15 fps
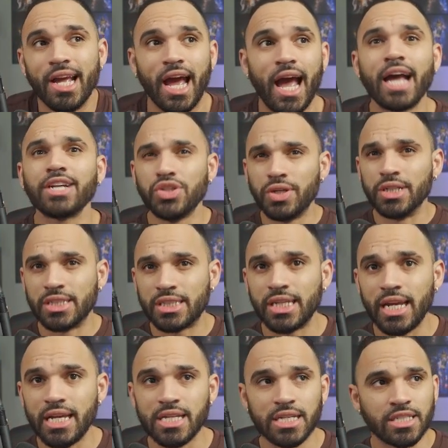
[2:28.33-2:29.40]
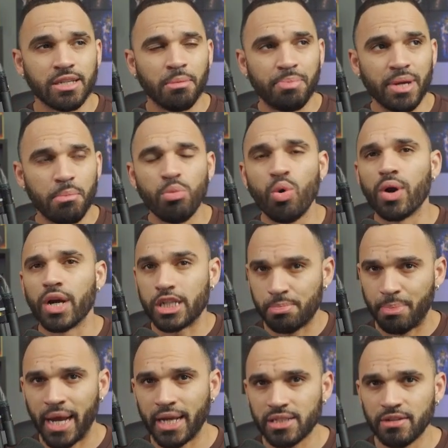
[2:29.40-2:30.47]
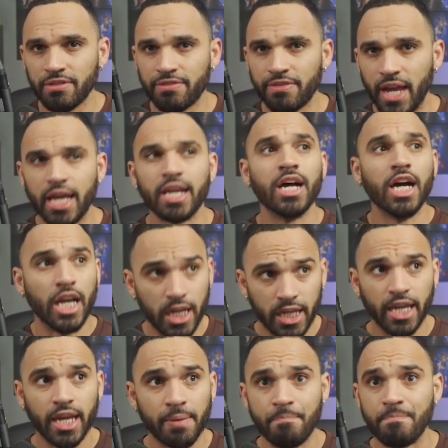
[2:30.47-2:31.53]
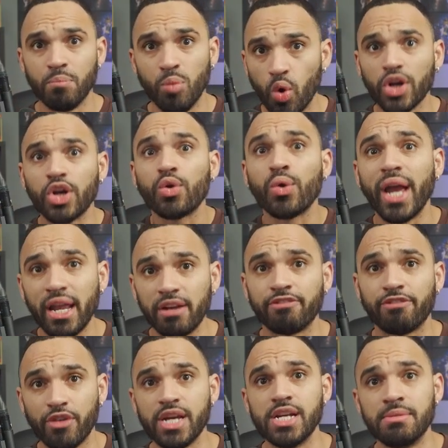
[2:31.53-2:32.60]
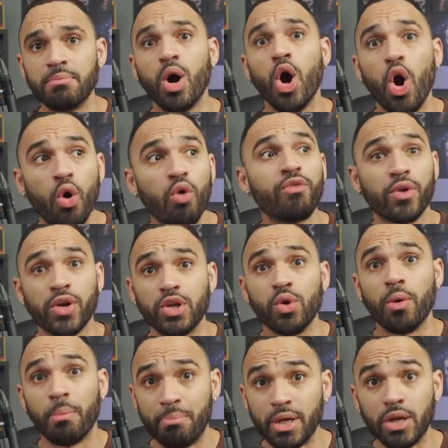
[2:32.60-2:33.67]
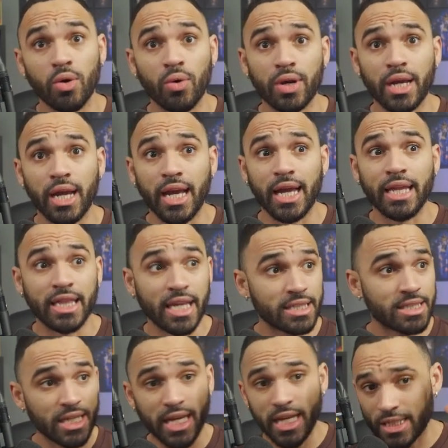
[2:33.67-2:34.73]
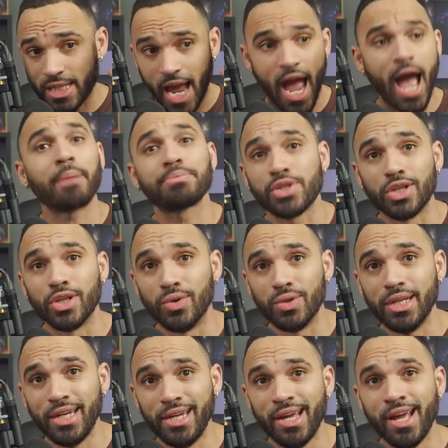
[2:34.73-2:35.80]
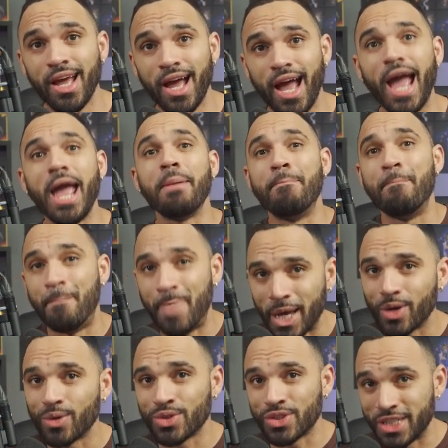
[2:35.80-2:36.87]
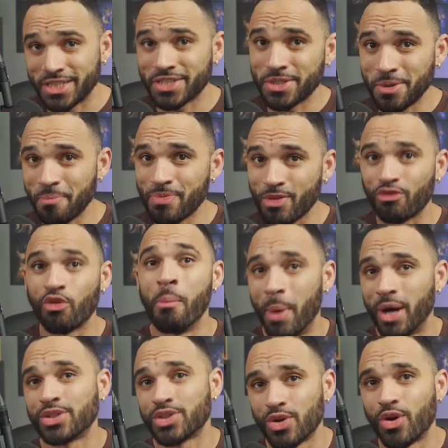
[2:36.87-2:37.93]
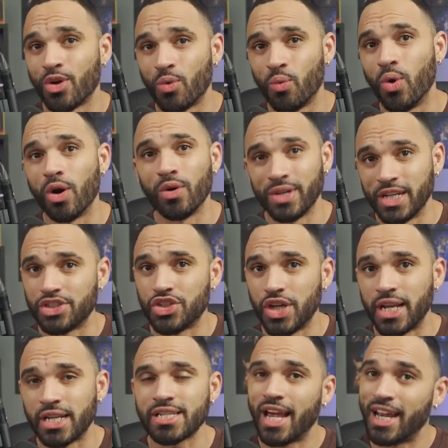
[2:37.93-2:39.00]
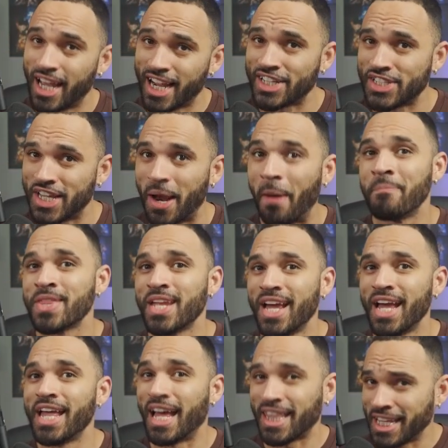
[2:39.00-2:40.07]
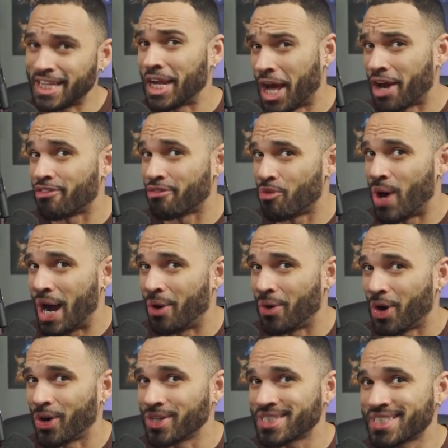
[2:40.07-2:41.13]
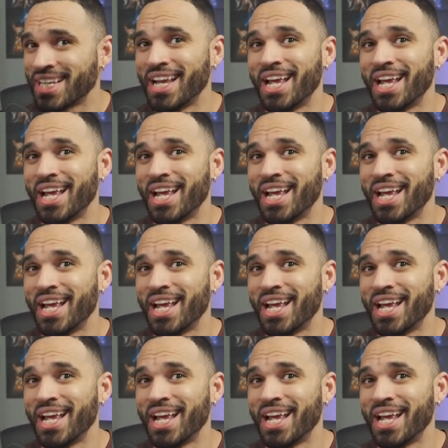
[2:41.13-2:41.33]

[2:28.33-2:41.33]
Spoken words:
As you can see, this is a bit more expansive and again, more creative freedom over your build. This is absolutely a better system for Monster Hunter World, and it's genius. And like I said, I think they got it from Wild Hearts.